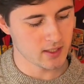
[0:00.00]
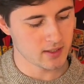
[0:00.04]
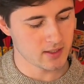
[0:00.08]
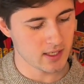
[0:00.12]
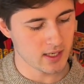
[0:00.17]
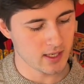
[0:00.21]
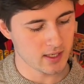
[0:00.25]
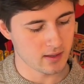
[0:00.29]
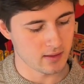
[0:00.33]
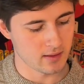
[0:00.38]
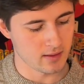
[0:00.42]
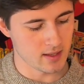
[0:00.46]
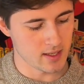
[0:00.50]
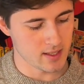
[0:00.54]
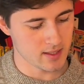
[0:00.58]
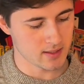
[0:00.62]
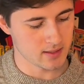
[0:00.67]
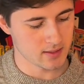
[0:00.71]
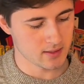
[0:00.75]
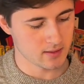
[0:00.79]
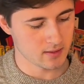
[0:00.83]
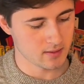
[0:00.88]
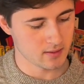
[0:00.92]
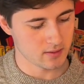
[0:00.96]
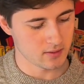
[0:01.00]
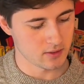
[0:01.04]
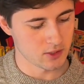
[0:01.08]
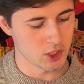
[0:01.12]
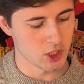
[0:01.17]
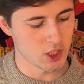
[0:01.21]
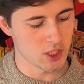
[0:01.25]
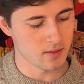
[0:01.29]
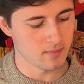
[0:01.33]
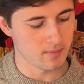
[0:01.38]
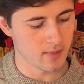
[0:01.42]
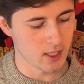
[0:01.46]
take this
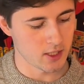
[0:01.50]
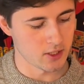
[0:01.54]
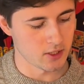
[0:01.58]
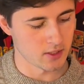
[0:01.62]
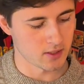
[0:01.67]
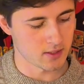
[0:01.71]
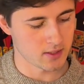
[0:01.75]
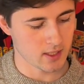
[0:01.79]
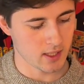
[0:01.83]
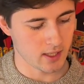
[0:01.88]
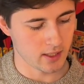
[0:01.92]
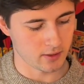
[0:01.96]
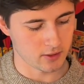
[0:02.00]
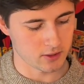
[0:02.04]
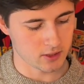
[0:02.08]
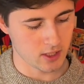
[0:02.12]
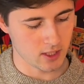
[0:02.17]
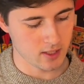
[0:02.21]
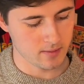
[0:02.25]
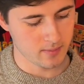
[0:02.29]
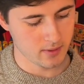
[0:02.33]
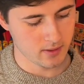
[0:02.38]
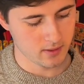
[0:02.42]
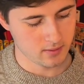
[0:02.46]
G major scale shape